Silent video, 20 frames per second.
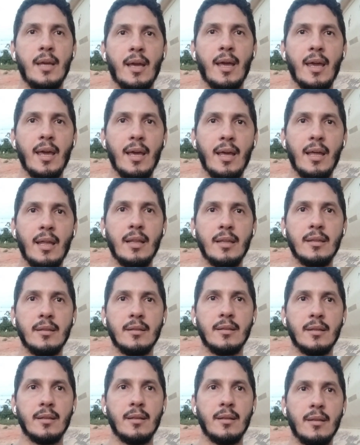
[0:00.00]

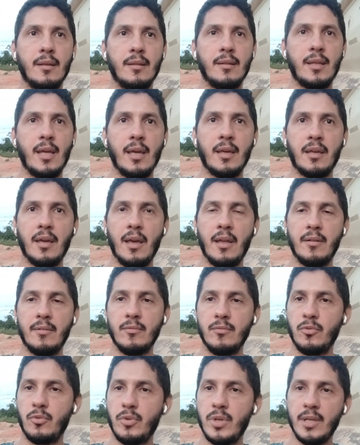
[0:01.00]
and they
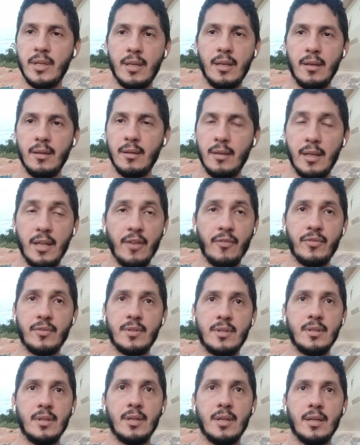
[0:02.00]
can
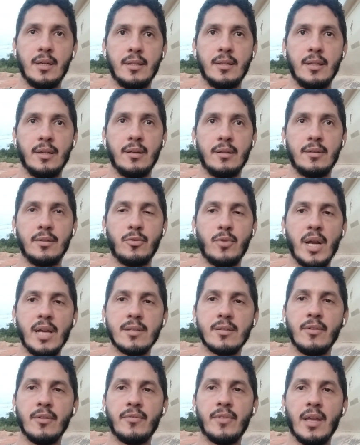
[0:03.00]
live the
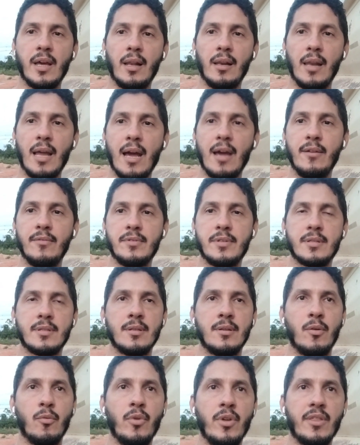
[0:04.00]
rest of their lives
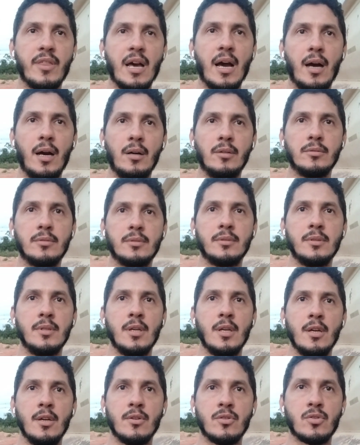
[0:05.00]
without
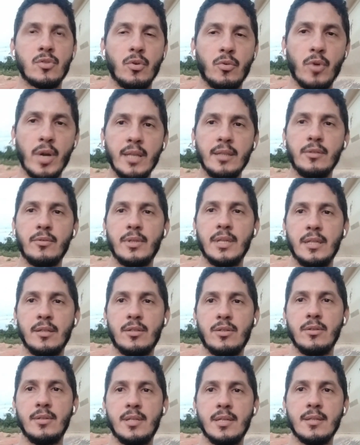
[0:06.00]
surrendering
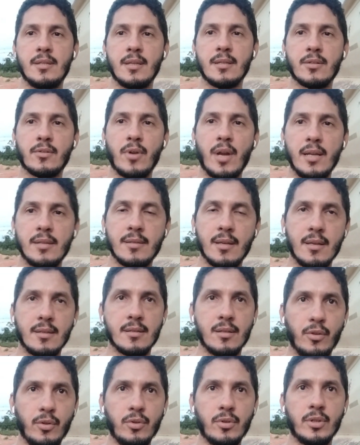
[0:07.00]
to Jesus Christ
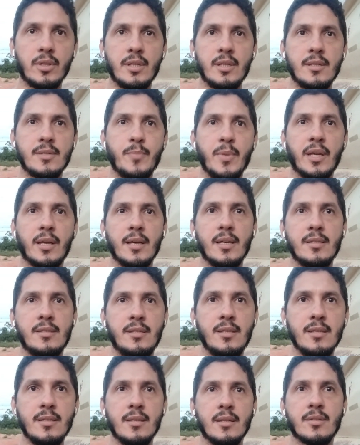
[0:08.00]
as Lord, is because
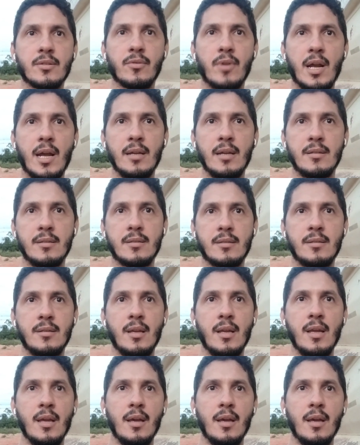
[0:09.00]
Jesus Christ